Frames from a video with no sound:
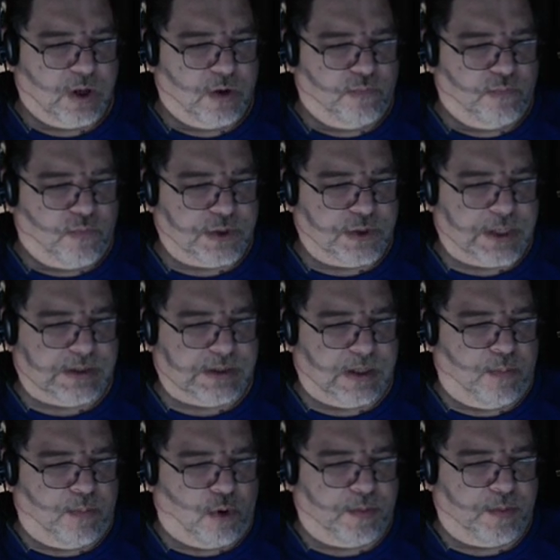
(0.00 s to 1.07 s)
for
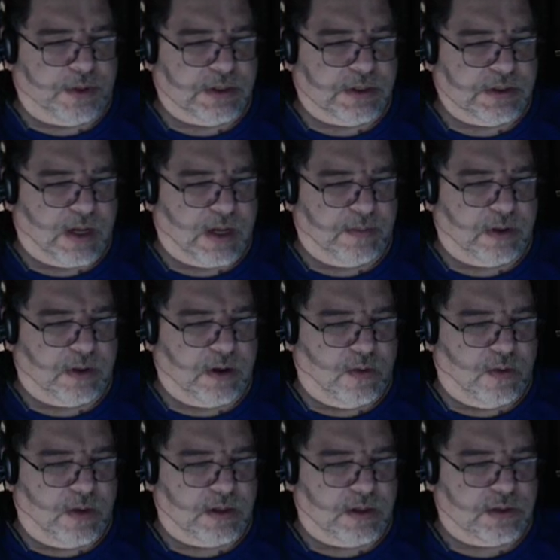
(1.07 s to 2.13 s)
testing purposes, I'm going to
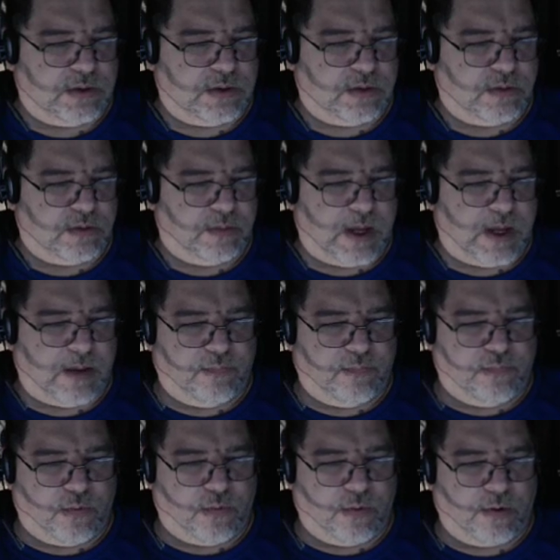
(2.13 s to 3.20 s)
go into the map
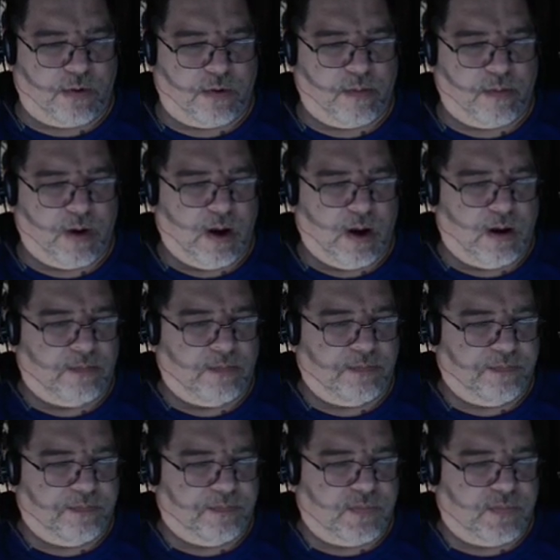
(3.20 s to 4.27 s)
for
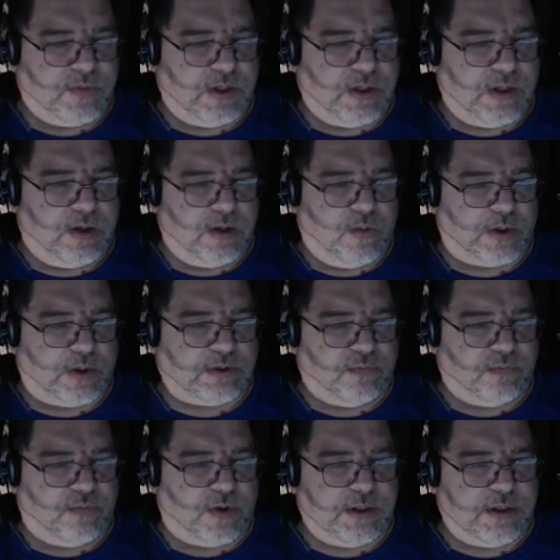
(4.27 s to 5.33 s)
the Western
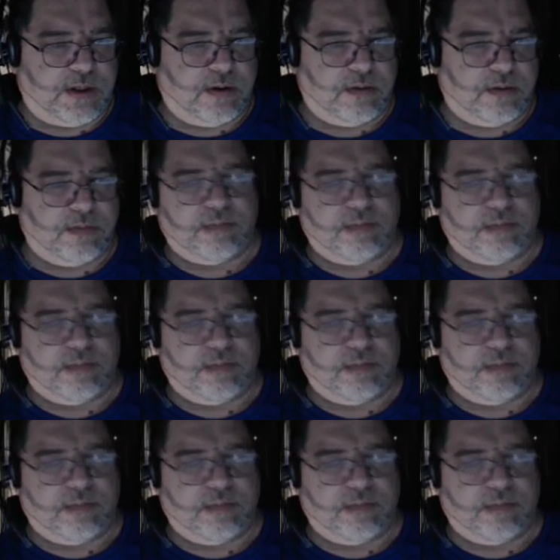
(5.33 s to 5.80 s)
Frontier.